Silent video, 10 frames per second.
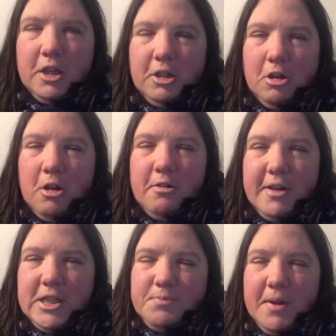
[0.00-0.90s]
You know,
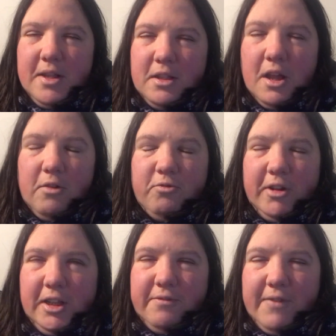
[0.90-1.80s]
he's been a
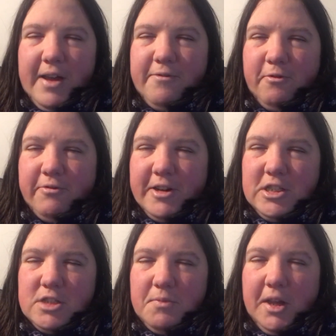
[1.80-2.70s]
really faithful
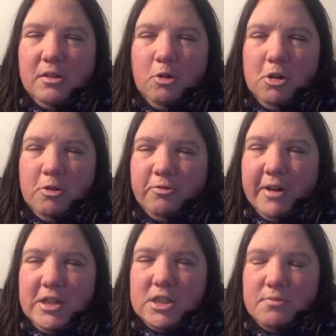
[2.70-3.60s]
friend to me, loyal
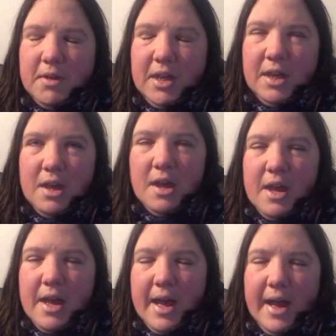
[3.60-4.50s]
friend to me,
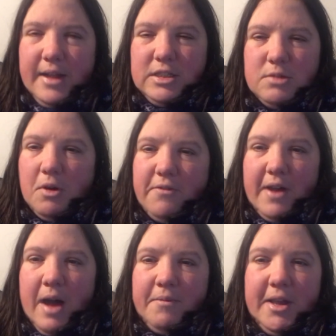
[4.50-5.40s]
and to my
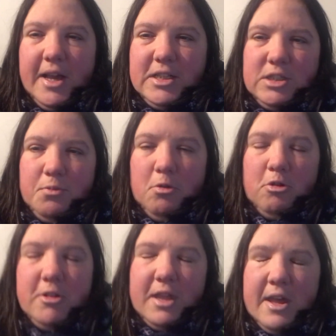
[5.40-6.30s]
family, has
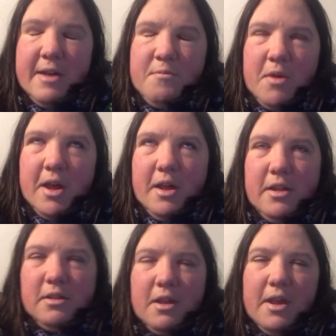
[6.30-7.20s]
supported them.
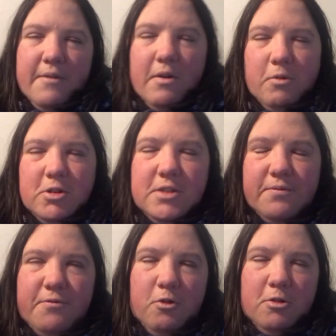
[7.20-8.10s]
And if it
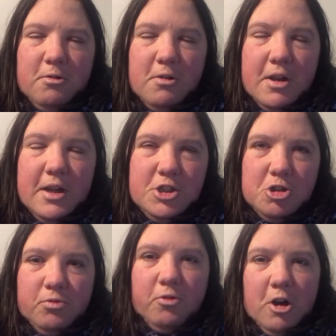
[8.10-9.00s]
wasn't for
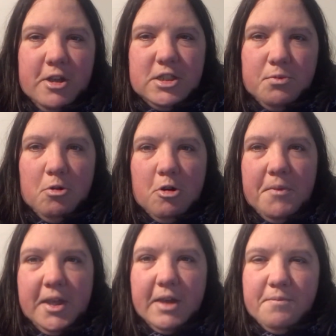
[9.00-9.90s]
John Wright supporting
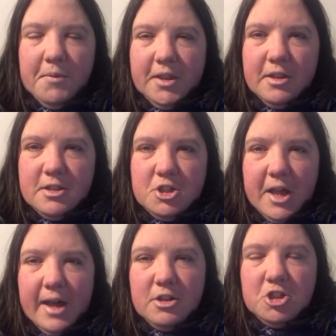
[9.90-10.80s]
me and giving me the
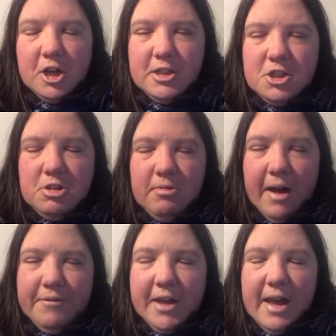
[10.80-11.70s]
chance to
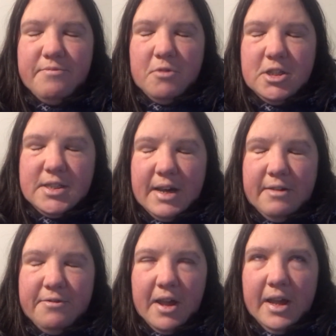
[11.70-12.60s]
advocate for
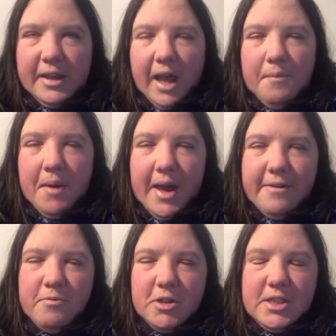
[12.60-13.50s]
myself, campaign
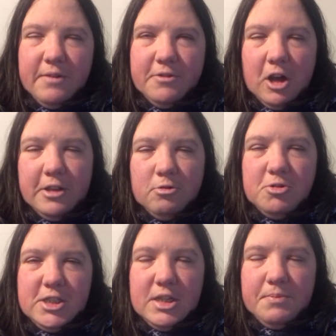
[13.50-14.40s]
for myself and other
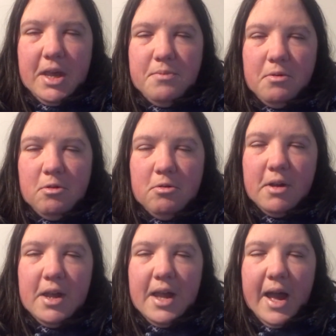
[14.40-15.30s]
autistic people,
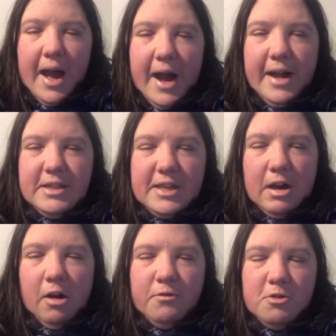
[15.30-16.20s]
and get
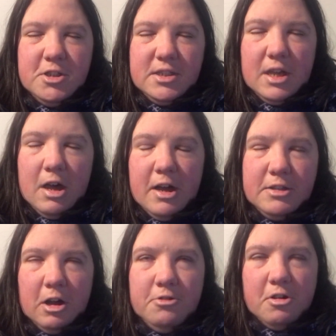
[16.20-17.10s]
our voices heard,
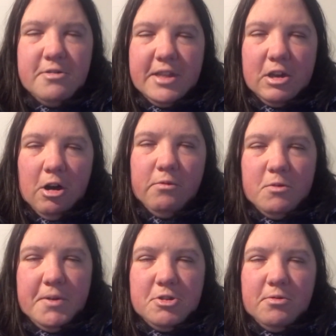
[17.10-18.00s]
I don't think I
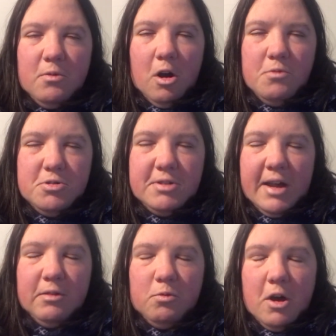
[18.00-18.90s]
would be doing what I'm doing
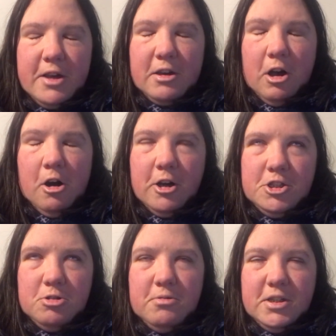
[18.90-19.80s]
now. The work I
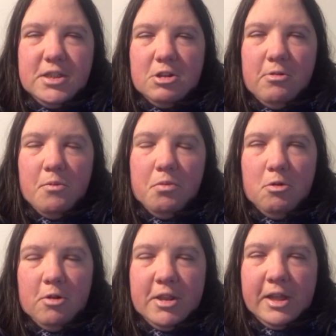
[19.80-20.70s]
do is so
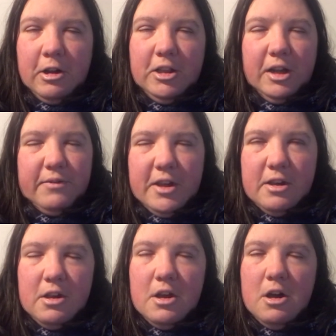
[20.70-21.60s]
important, and I love
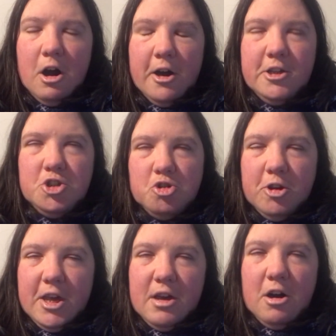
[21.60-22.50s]
it. I
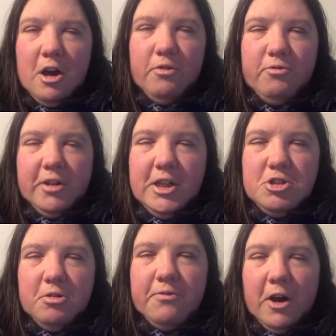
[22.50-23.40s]
enjoy it. I really
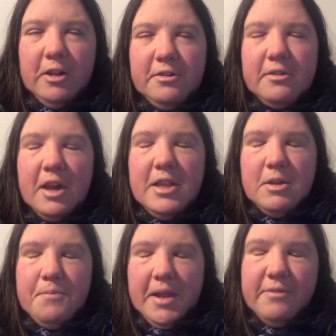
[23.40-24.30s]
do find
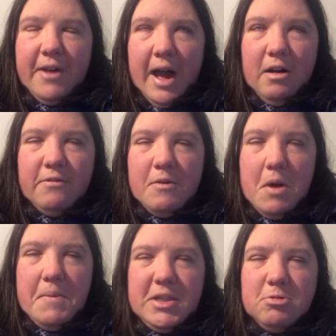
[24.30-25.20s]
the benefit out of it.
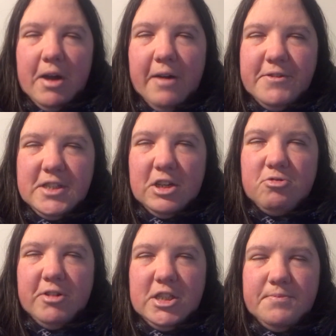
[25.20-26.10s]
My mental health has
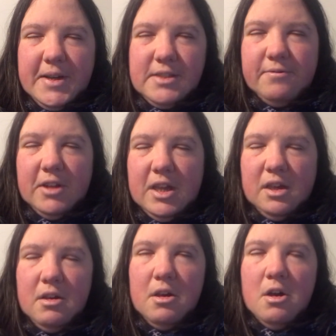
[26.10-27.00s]
increased
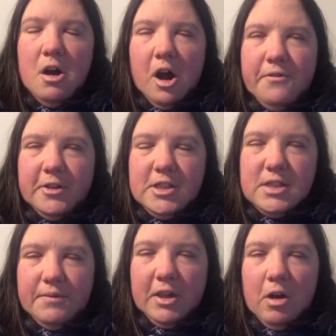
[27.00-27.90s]
massively. I find it
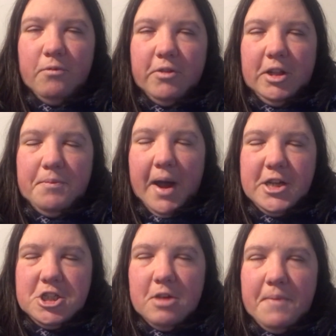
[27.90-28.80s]
something I'm really
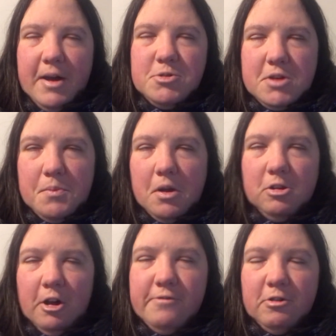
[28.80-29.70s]
passionate about. It's become my
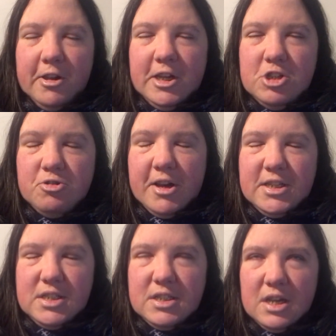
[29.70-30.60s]
lifelong
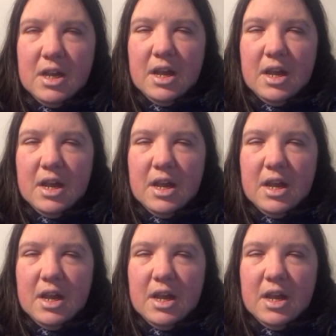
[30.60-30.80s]
interest.